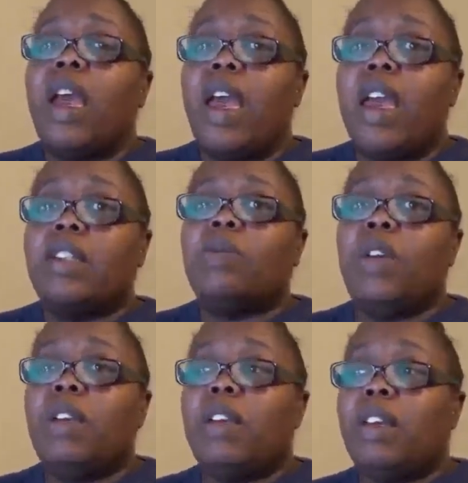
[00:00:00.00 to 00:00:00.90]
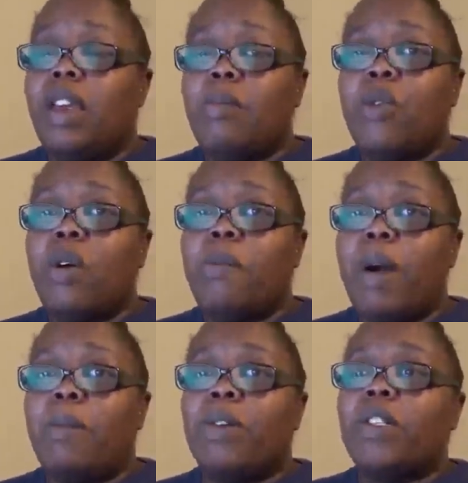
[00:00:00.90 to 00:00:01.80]
as we get more
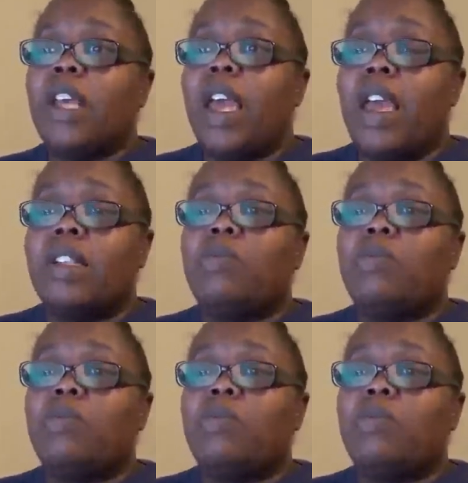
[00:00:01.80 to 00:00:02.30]
members, as